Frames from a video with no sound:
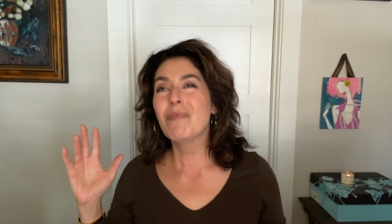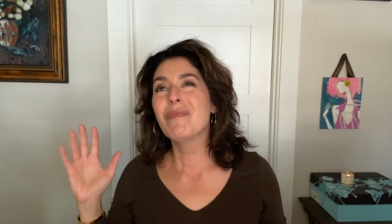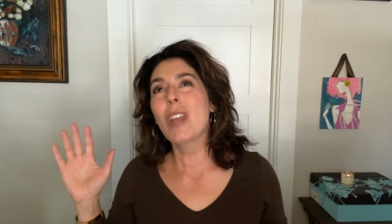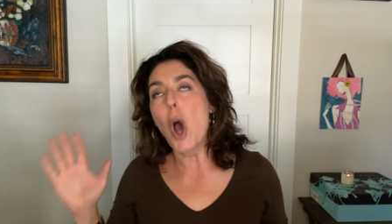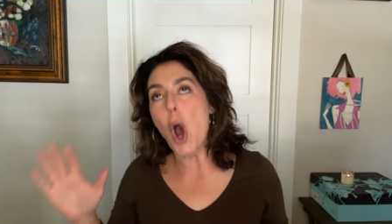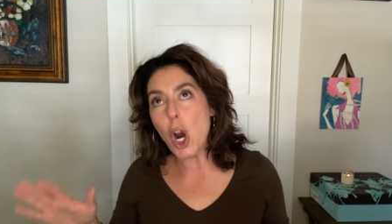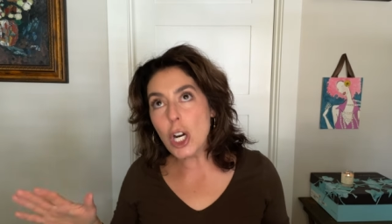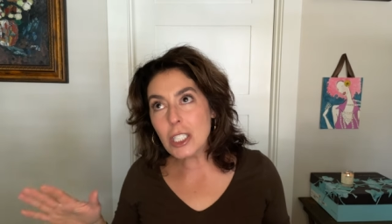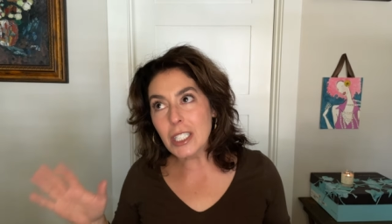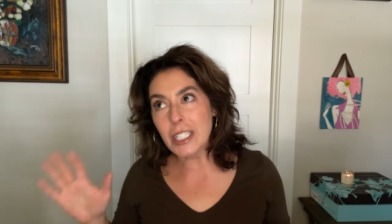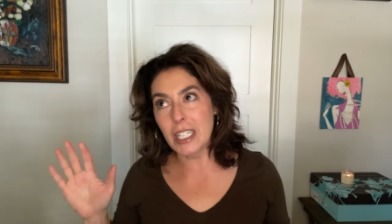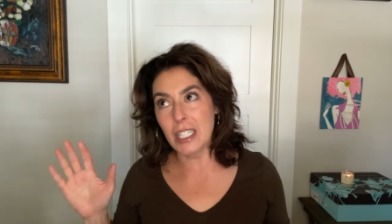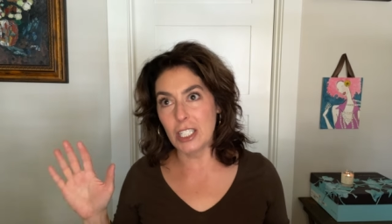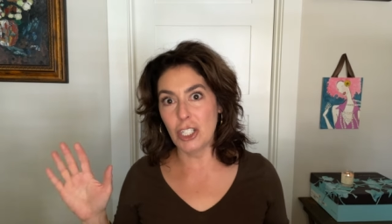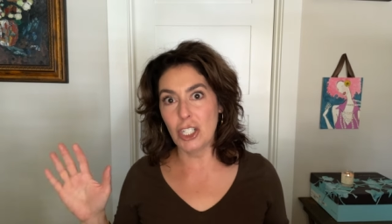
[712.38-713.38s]
hardly
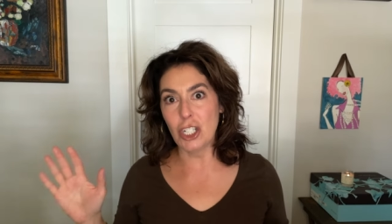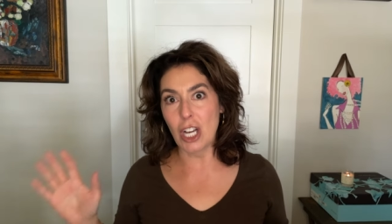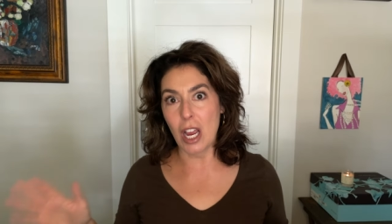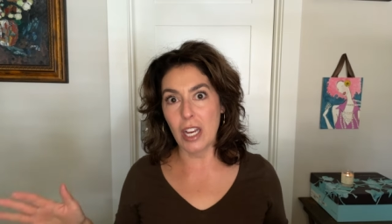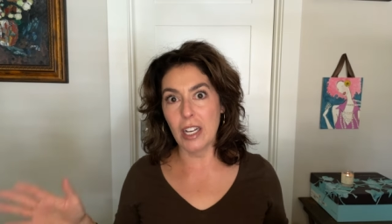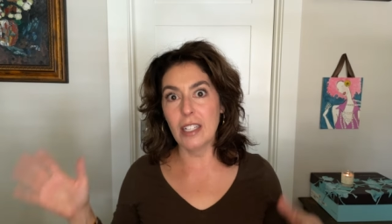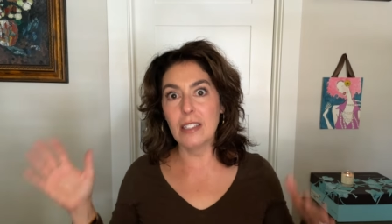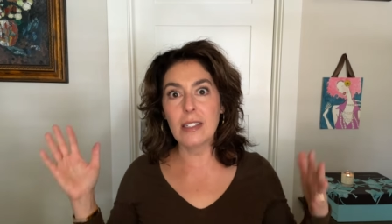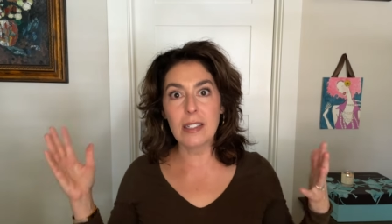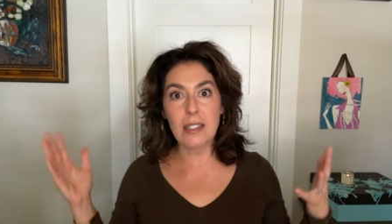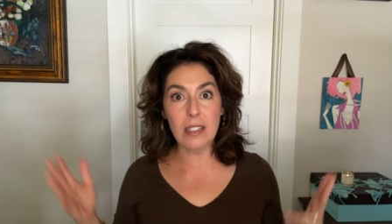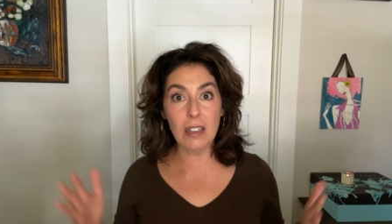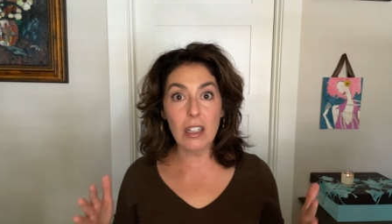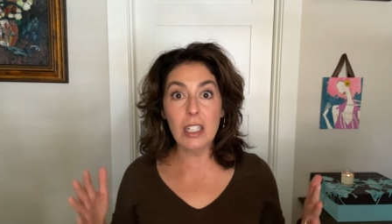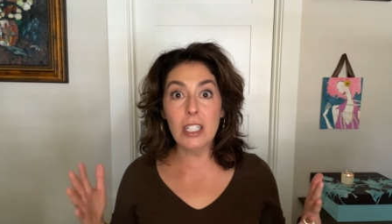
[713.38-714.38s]
any shine. It
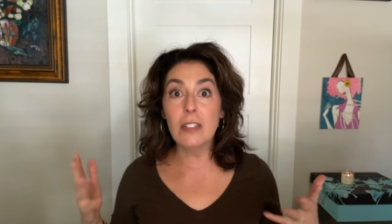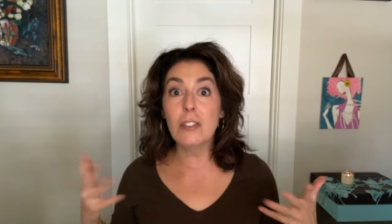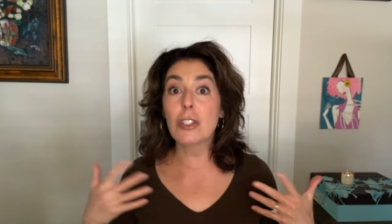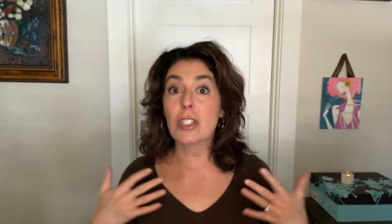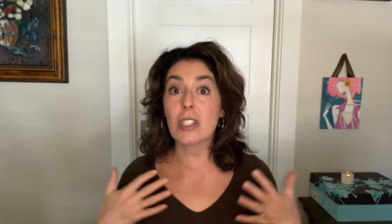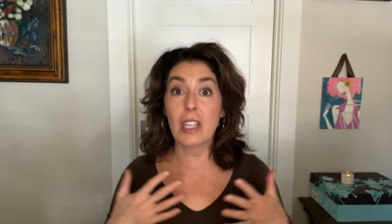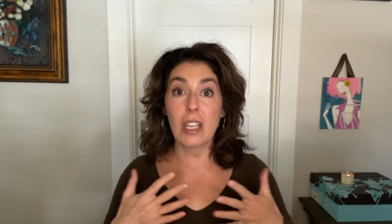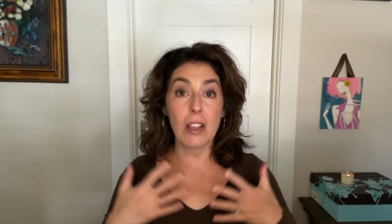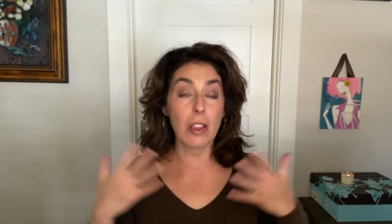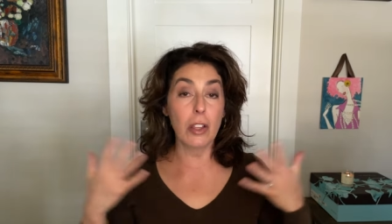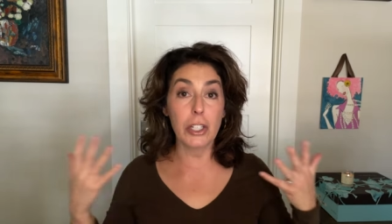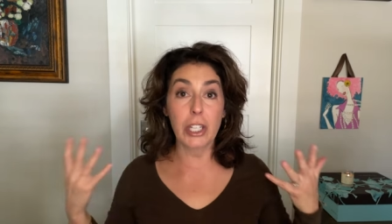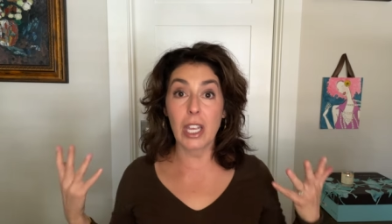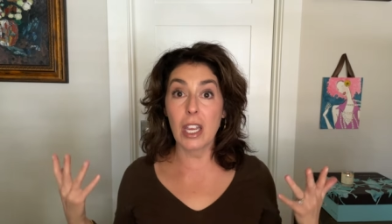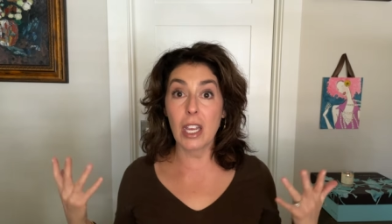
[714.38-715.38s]
still leaves your skin
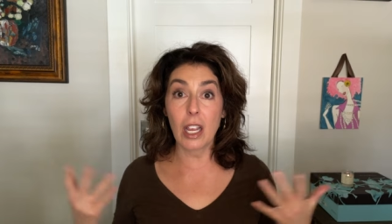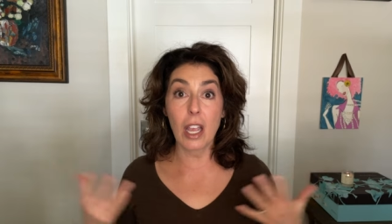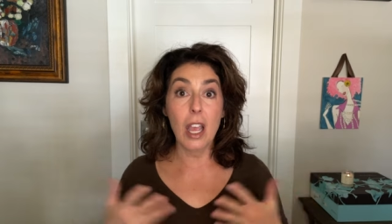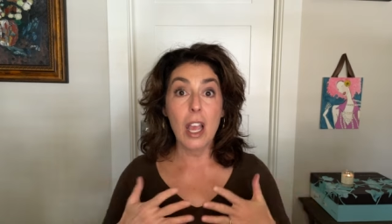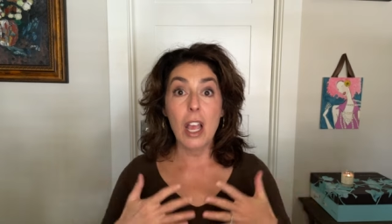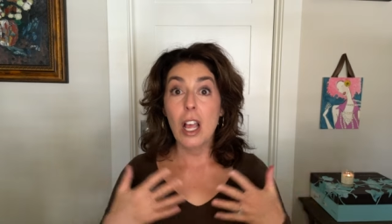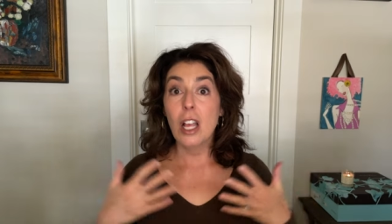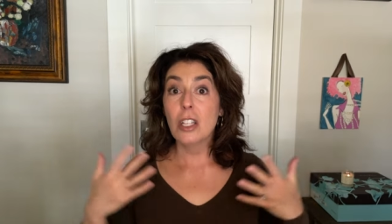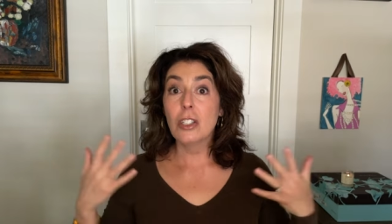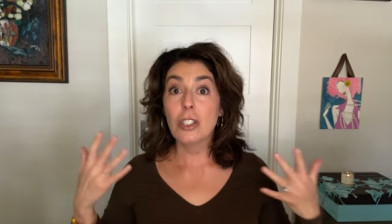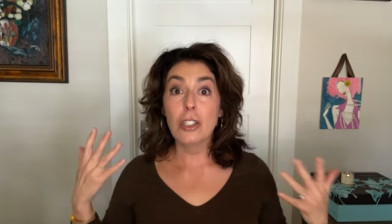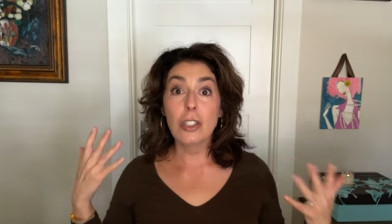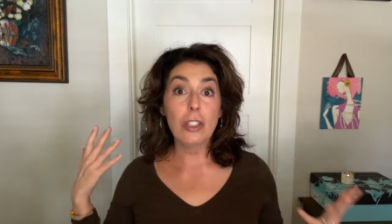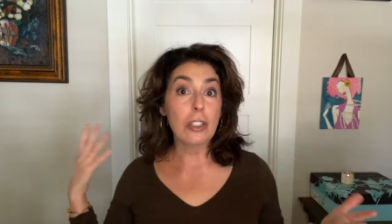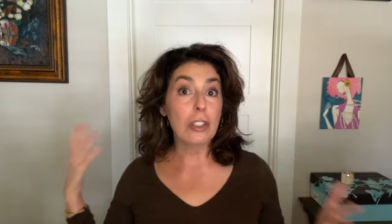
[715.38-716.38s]
looking
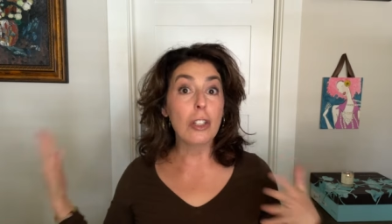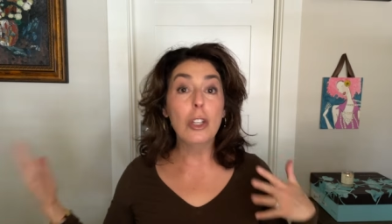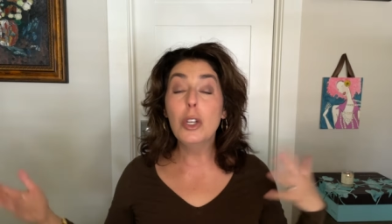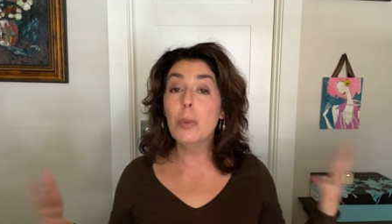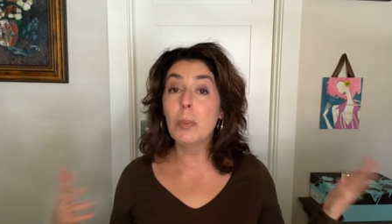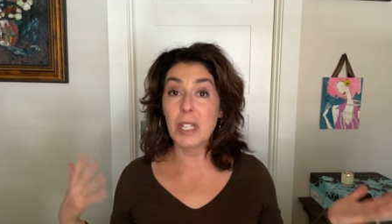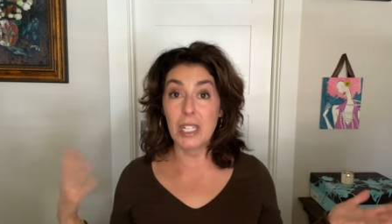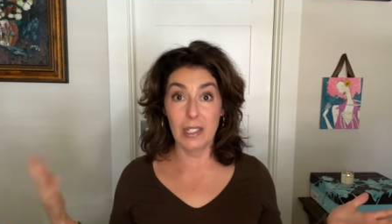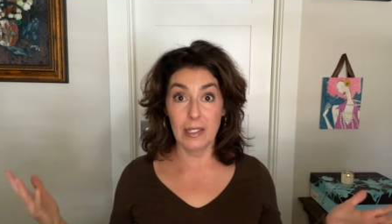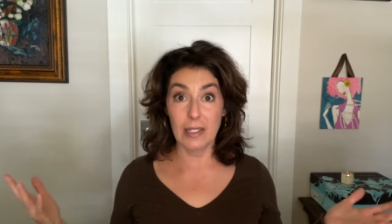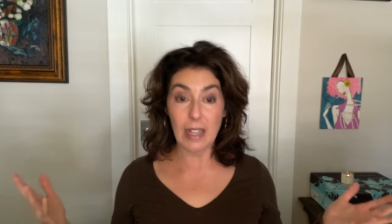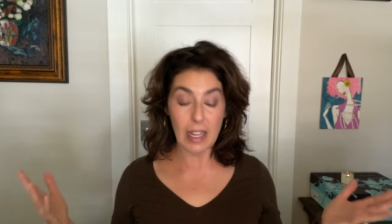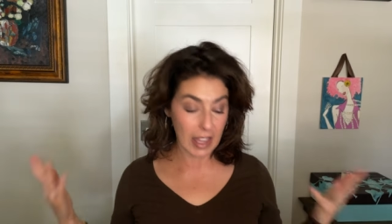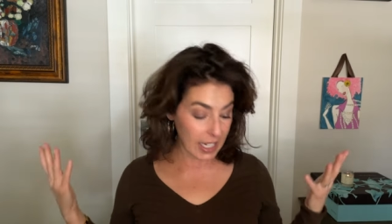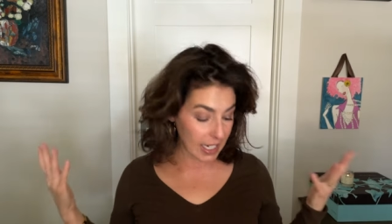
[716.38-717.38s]
luminous.
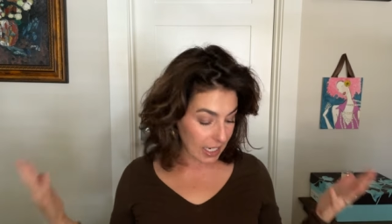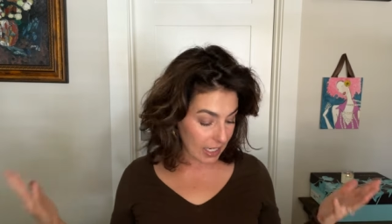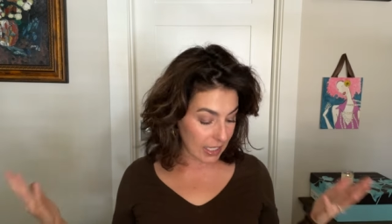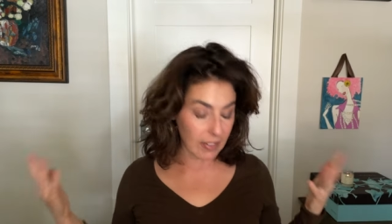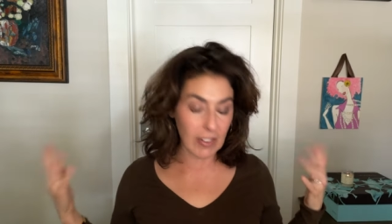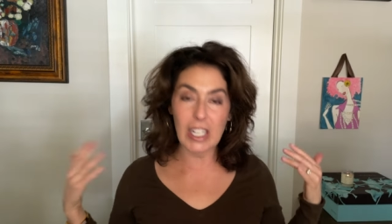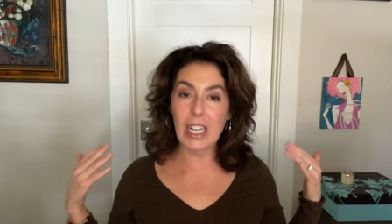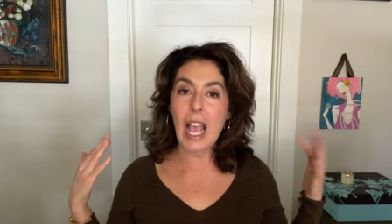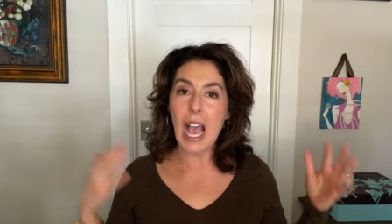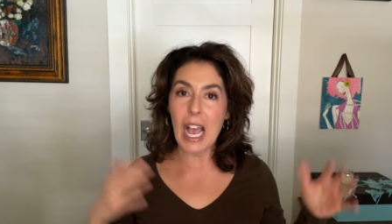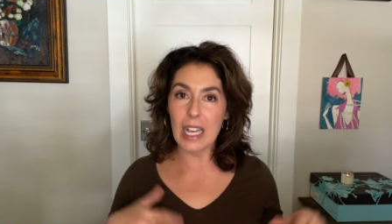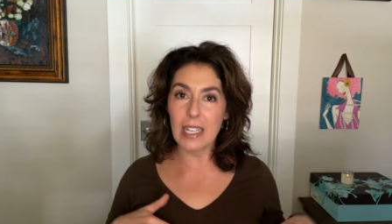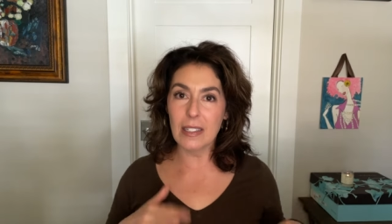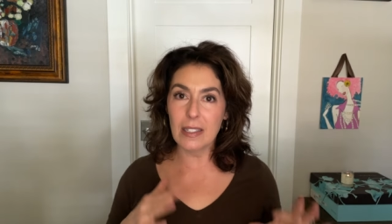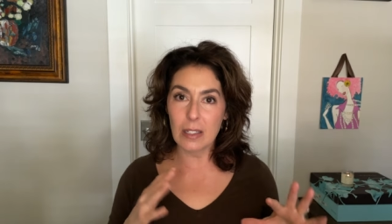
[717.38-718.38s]
I think it even
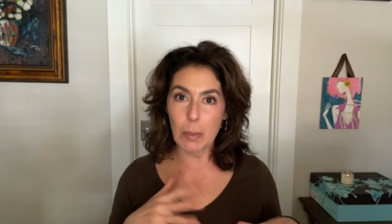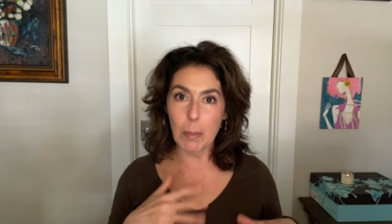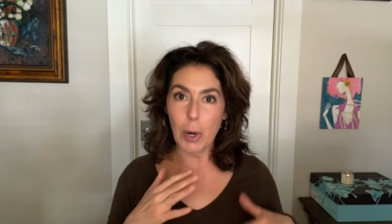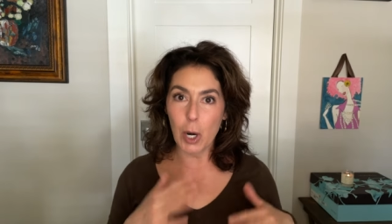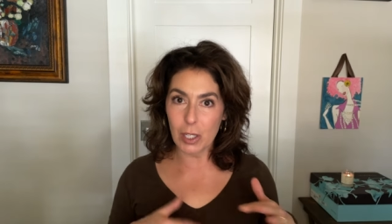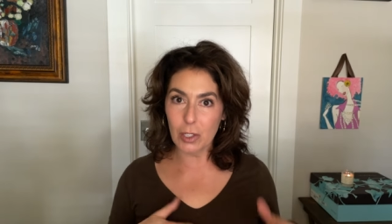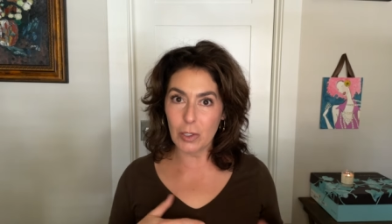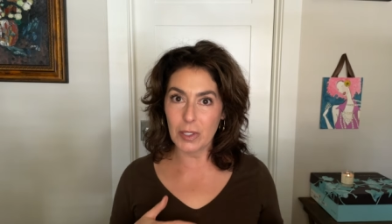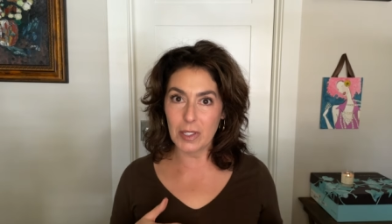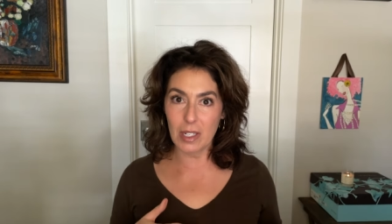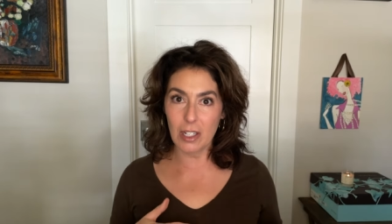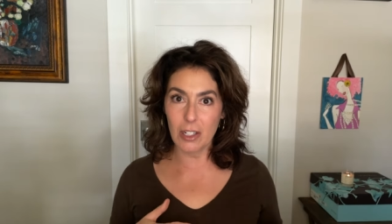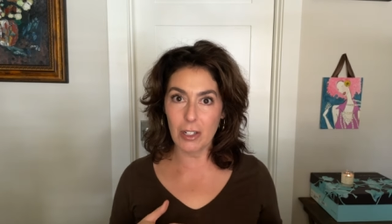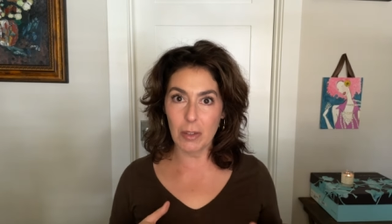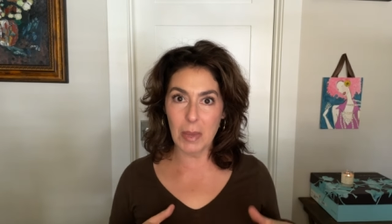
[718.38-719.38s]
has some particles in
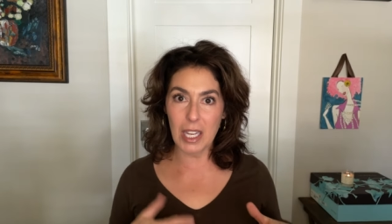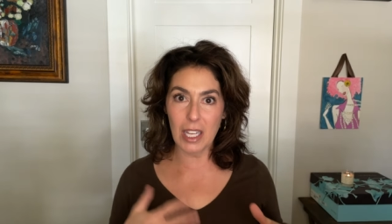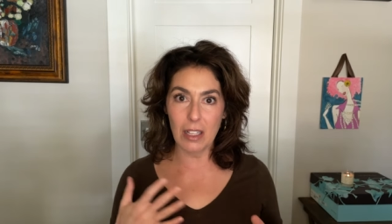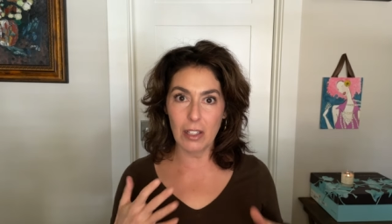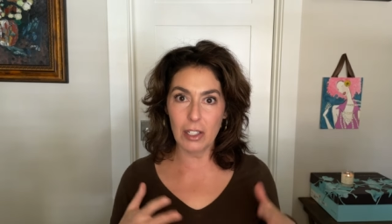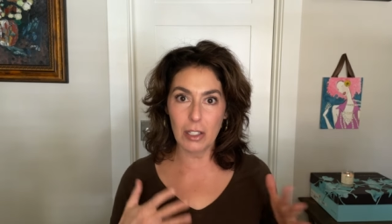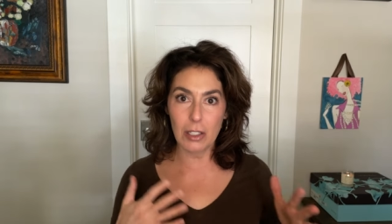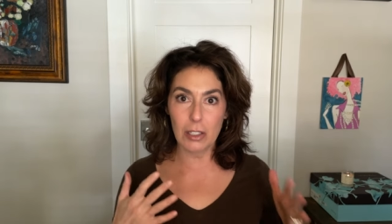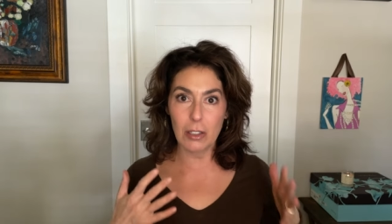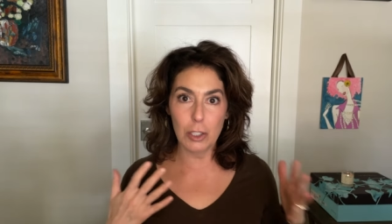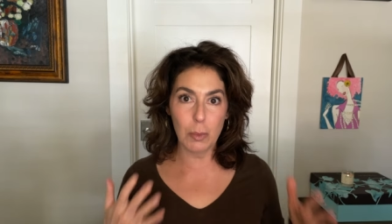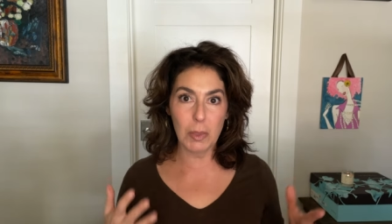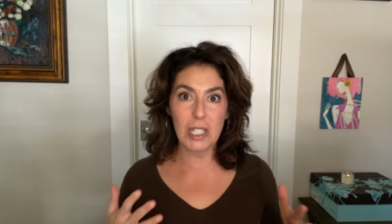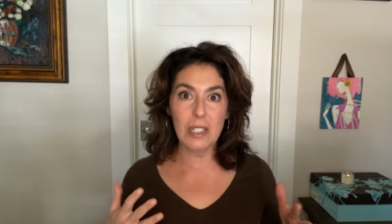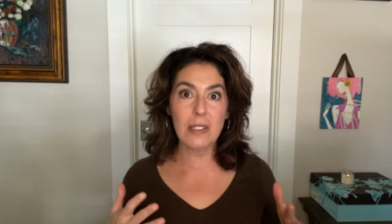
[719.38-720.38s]
here to make it look a little
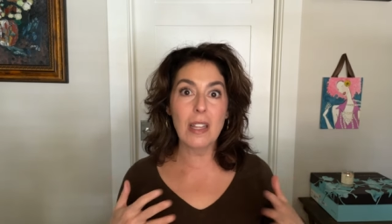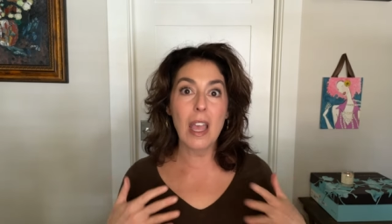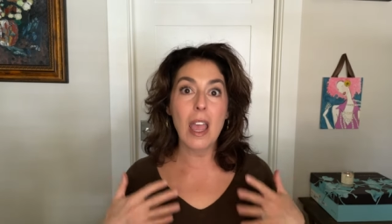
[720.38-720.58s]
luminous.